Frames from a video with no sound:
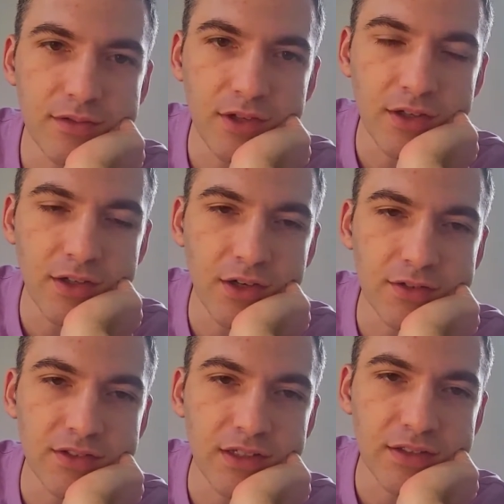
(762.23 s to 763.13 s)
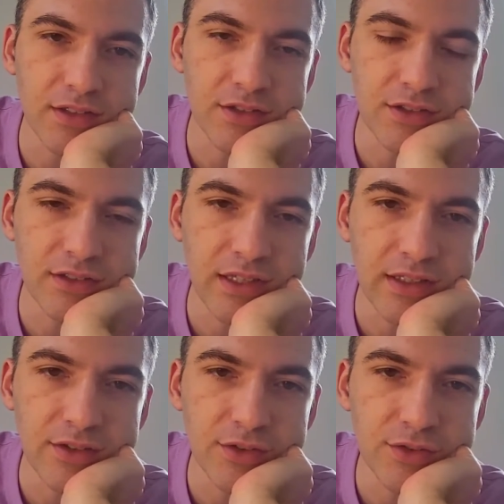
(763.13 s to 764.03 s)
oxidization
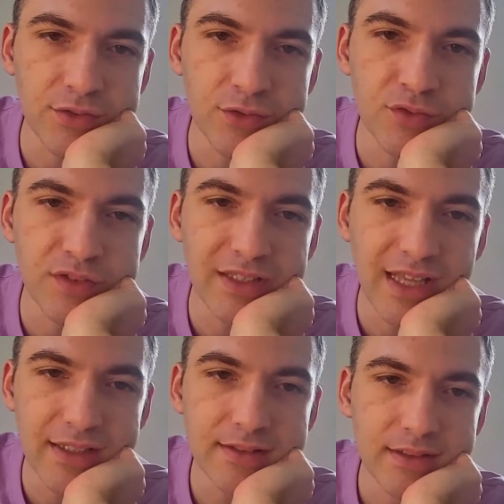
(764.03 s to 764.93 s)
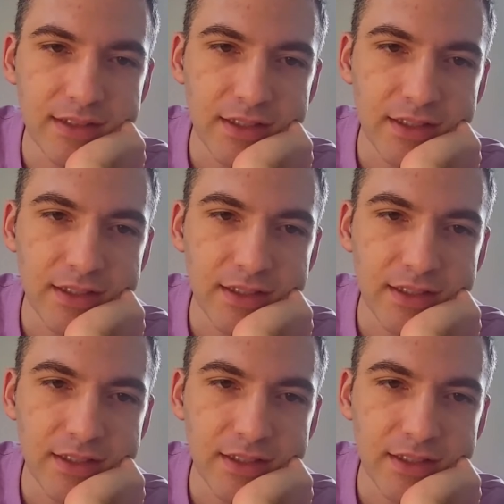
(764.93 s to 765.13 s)
and also UV light.